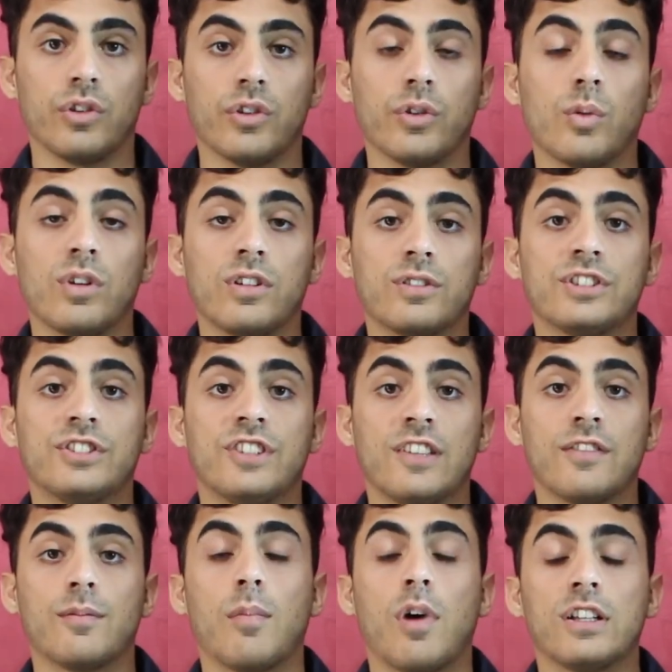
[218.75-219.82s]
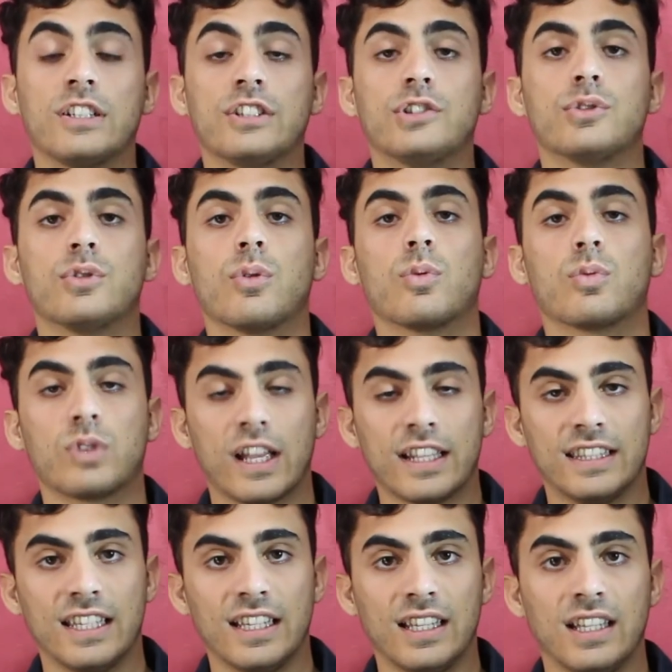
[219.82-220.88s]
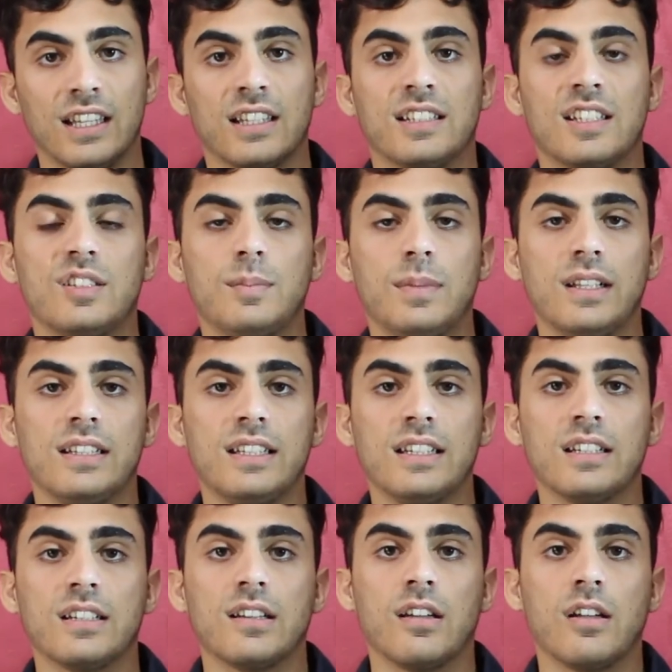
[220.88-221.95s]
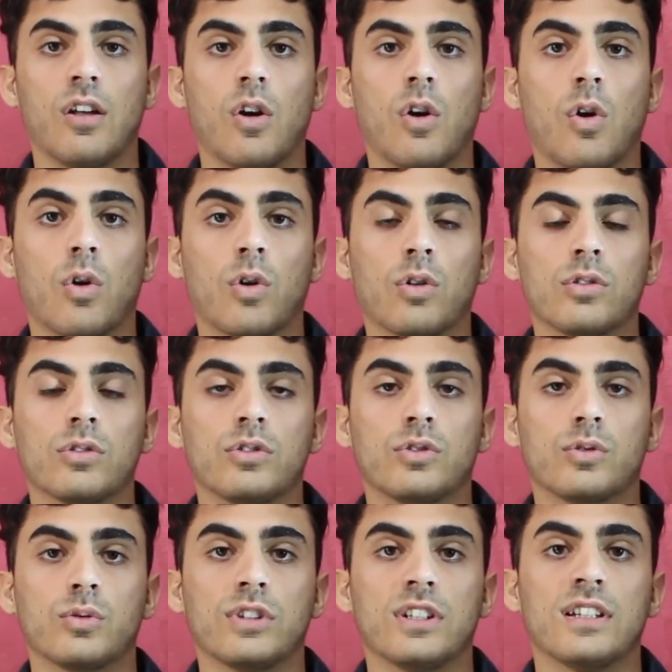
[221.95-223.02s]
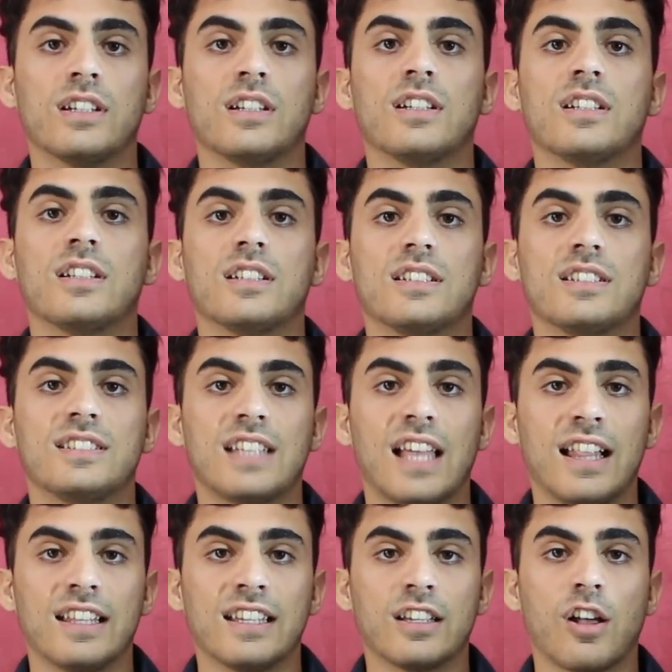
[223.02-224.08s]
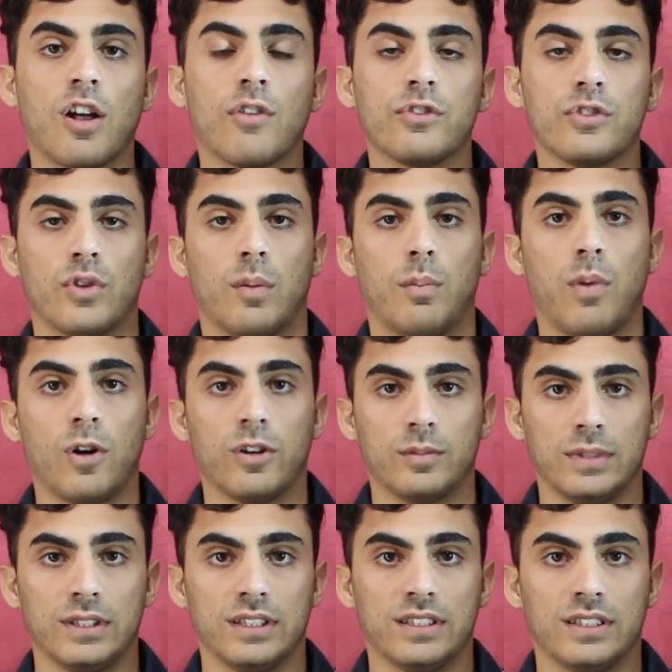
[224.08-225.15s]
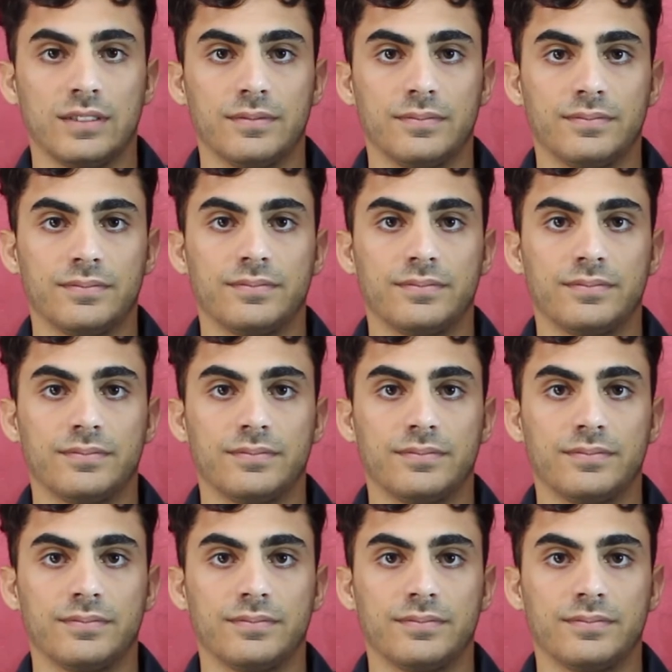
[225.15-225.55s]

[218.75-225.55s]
You will receive money through renting this building or through the selling of new apartments.